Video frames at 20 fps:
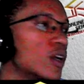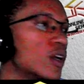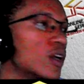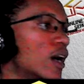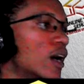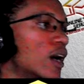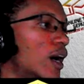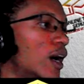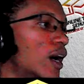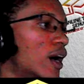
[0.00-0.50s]

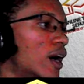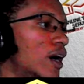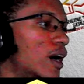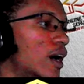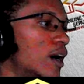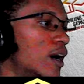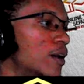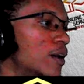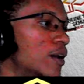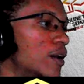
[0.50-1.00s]

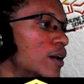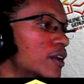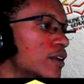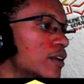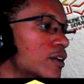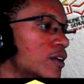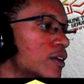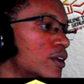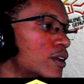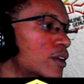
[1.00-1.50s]
And
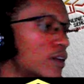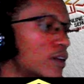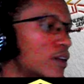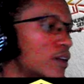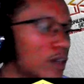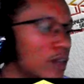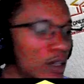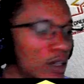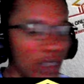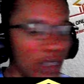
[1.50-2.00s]
the